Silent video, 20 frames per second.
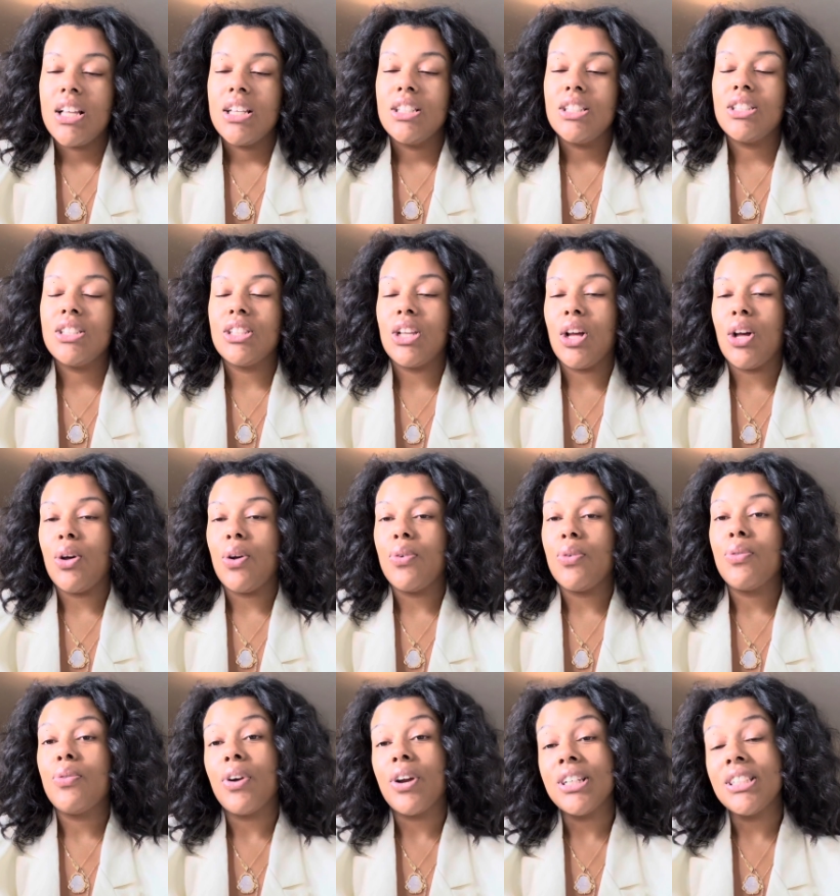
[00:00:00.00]

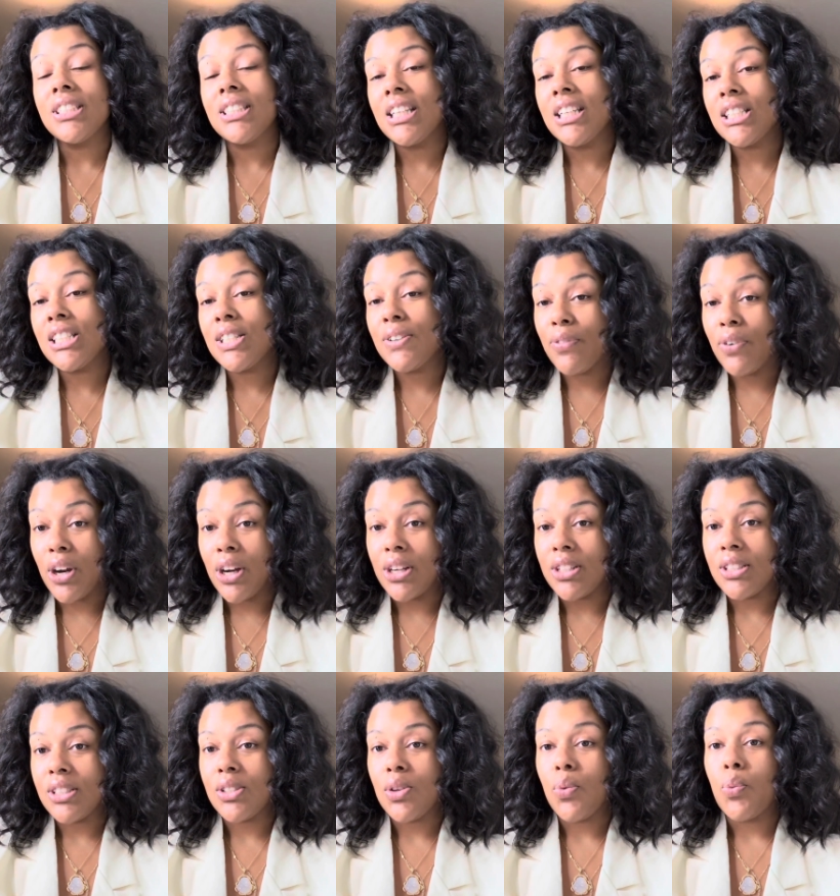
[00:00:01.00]
So first things
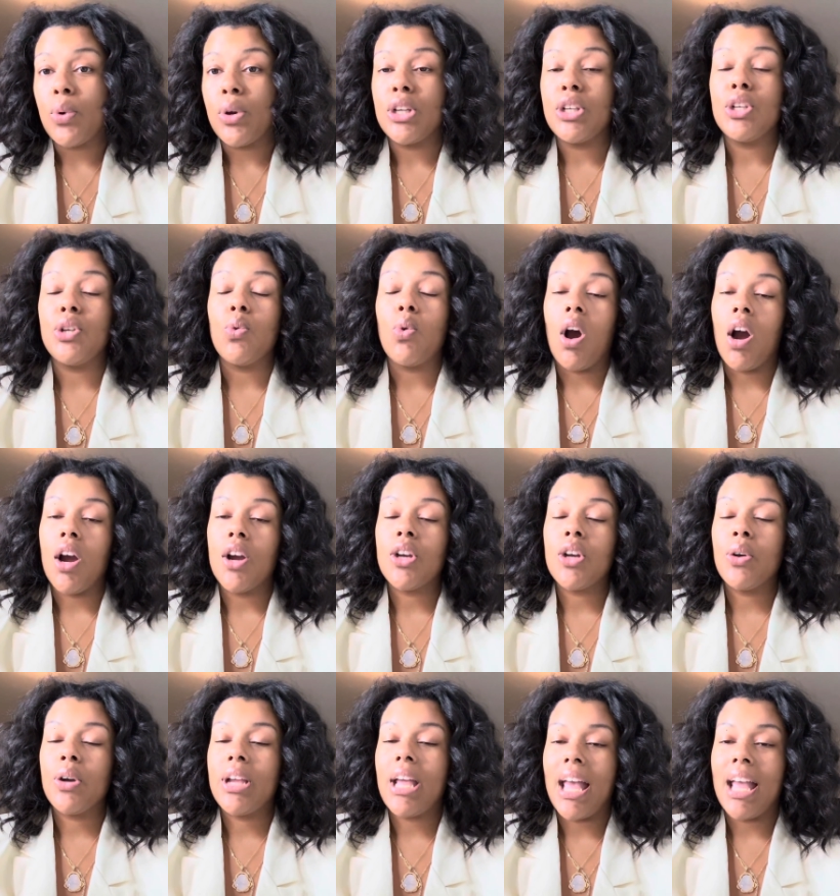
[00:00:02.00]
first, when you are
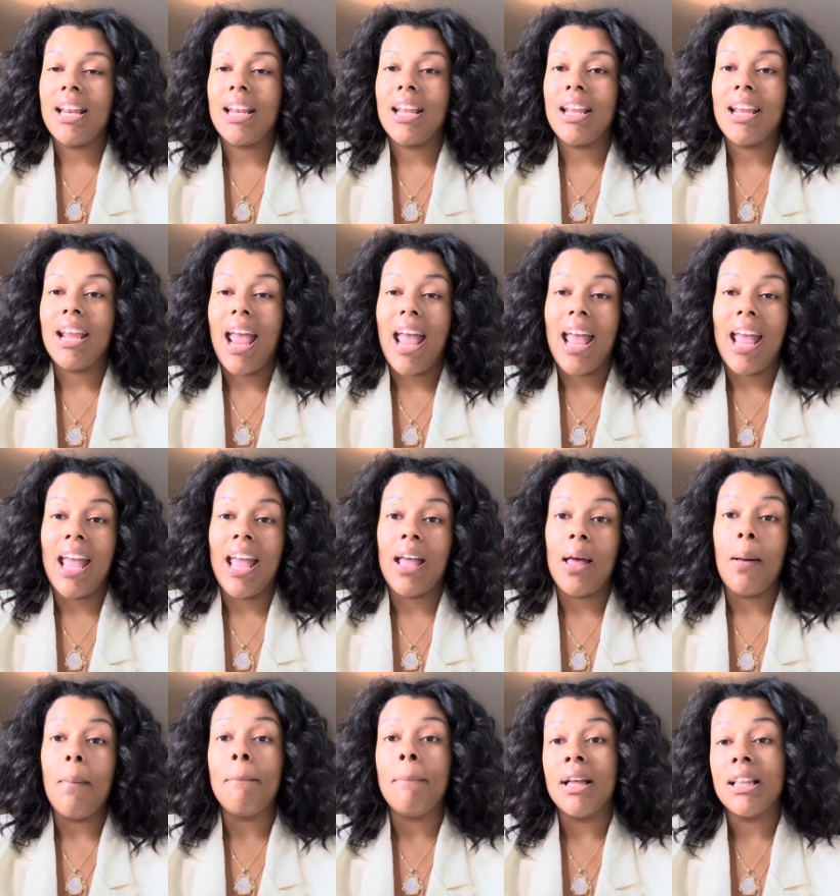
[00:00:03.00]
creating
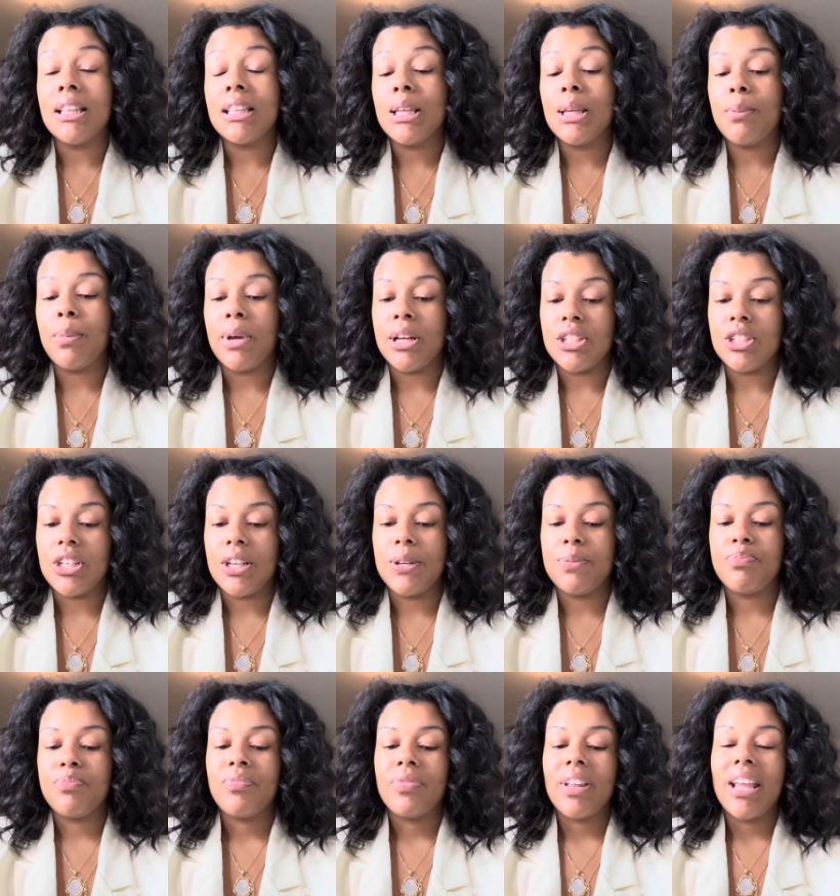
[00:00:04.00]
a monthly
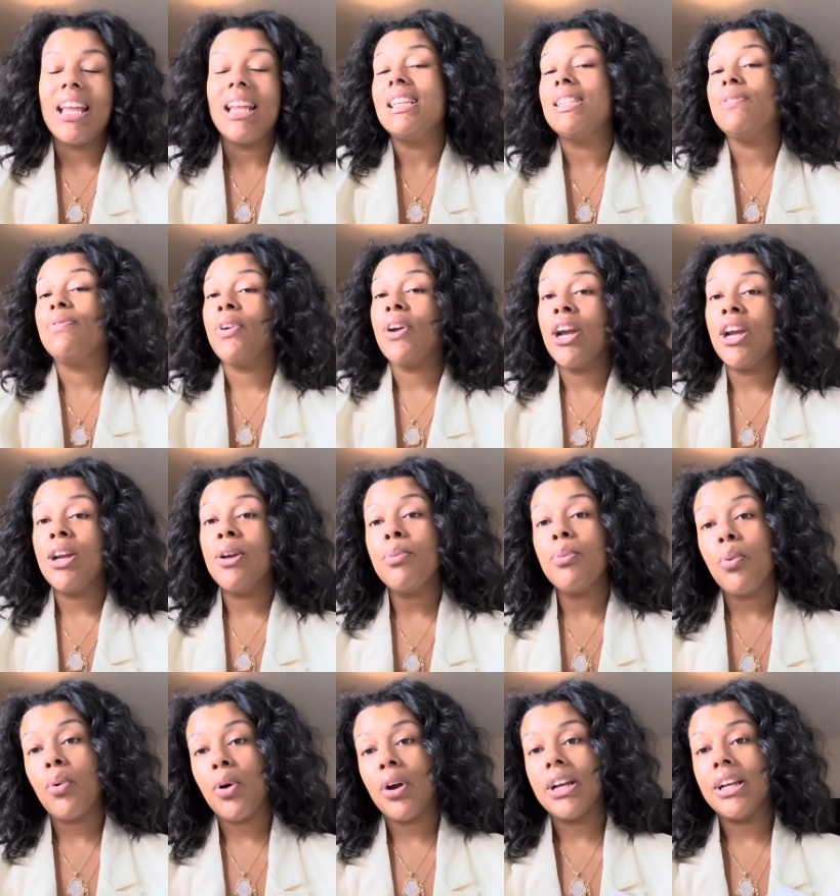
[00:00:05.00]
budget, it is very
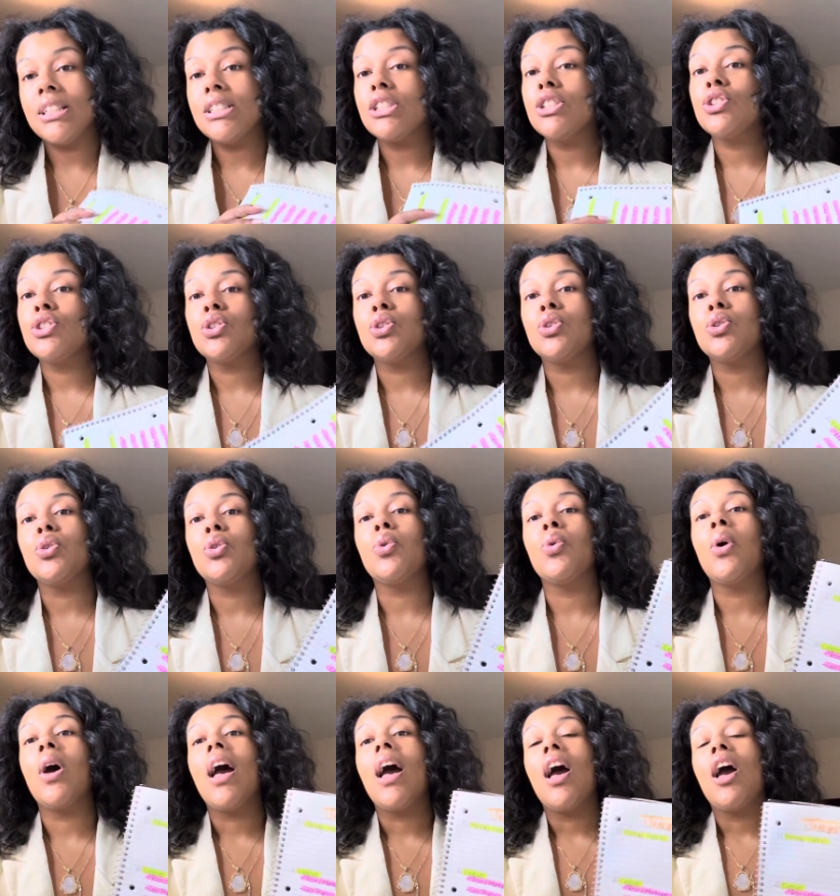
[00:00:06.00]
important
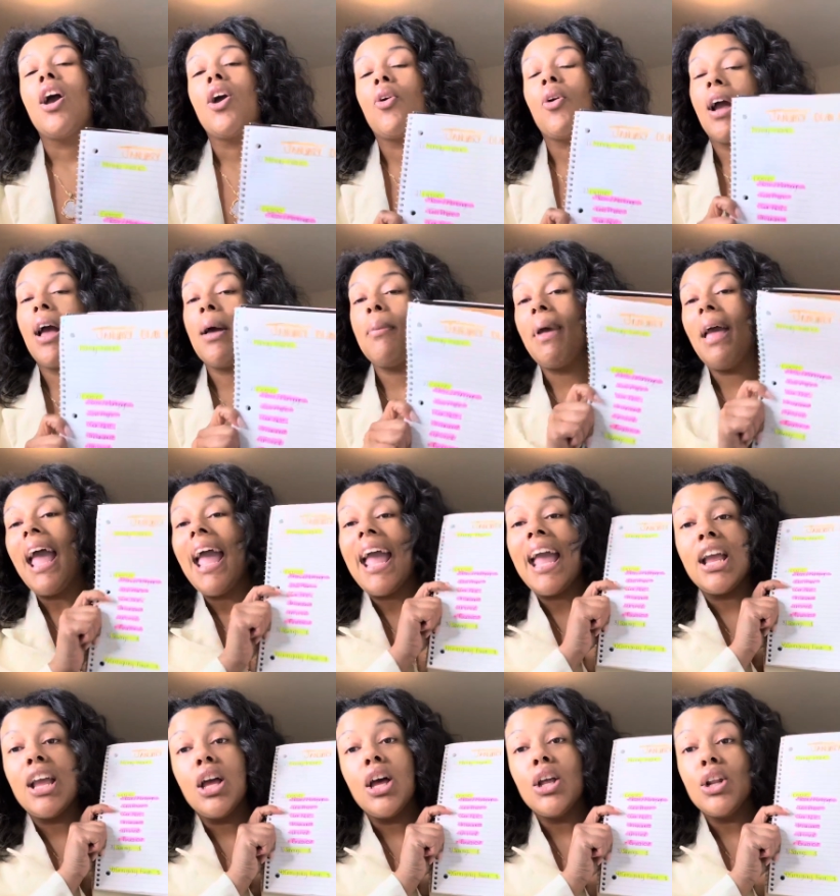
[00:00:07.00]
to grab
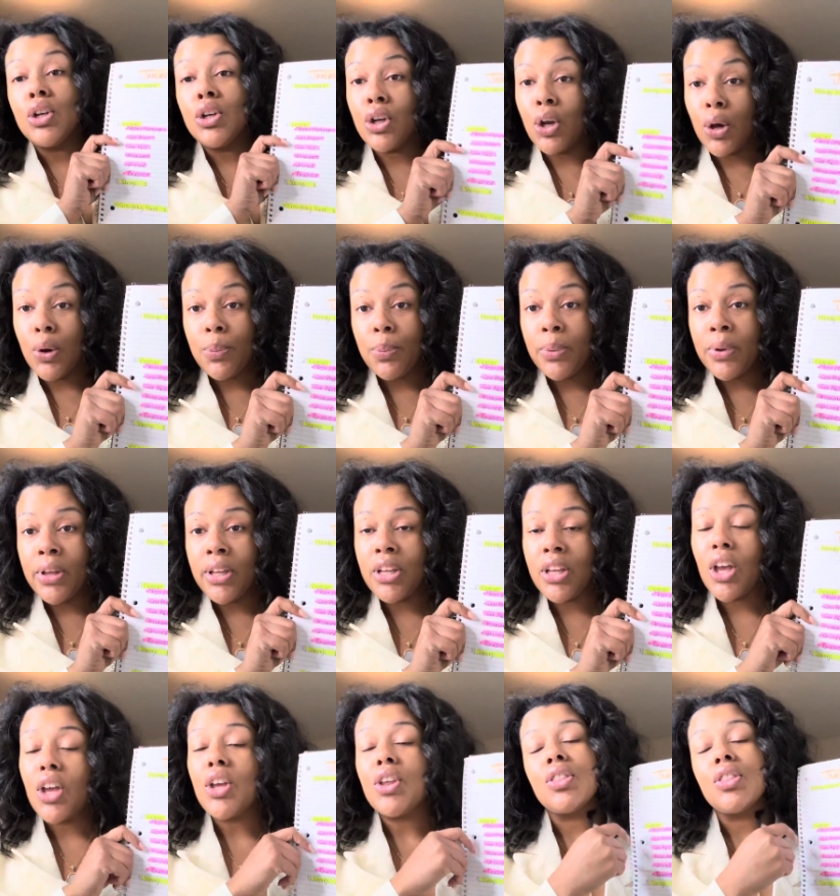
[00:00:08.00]
a notebook.